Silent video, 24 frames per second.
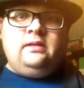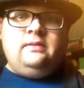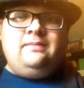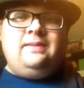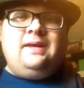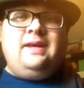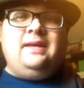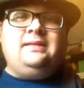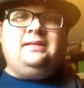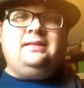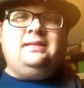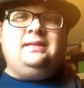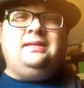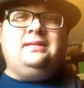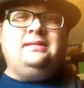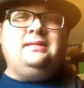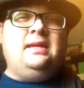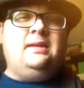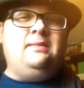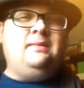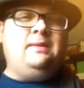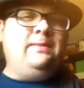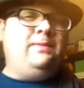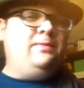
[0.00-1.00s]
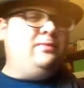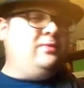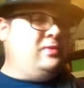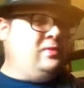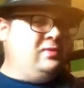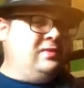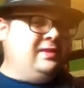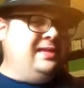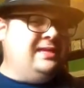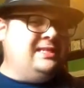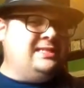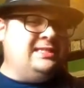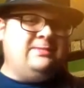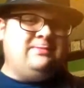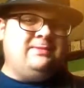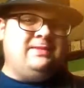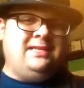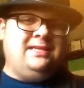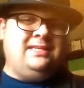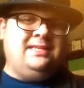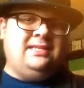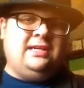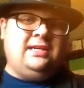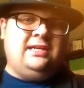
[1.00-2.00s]
backsides and maybe re-release some of
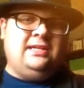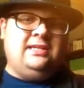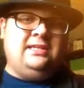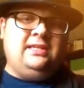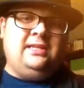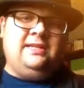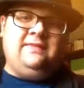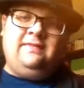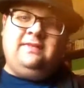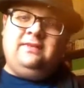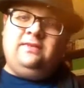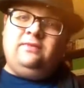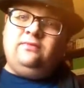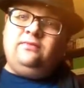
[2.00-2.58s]
these on the